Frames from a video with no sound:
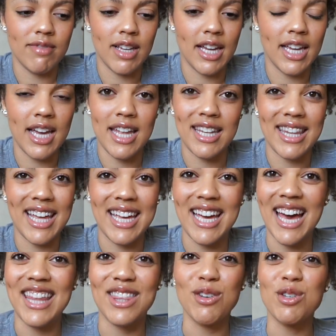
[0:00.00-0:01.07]
again, like
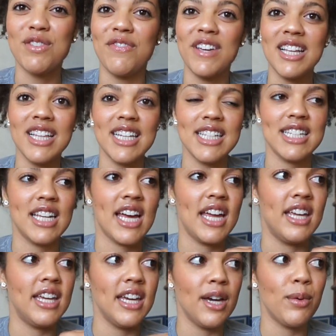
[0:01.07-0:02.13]
those feelings that I
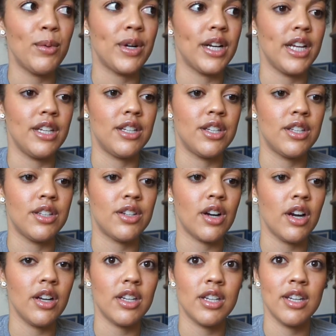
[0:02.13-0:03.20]
get when I
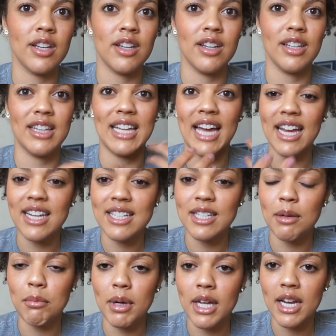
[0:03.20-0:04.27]
start to like
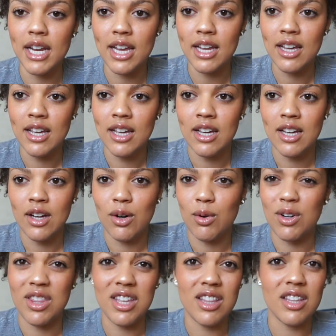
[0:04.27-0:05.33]
somebody
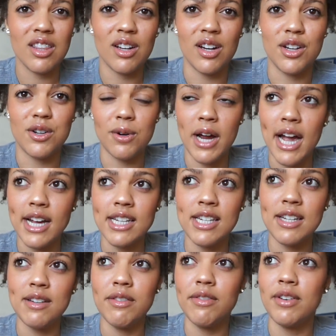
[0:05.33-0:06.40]
or think that they're
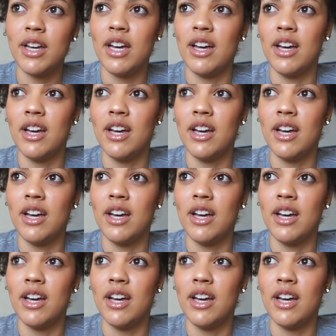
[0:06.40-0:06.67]
attractive,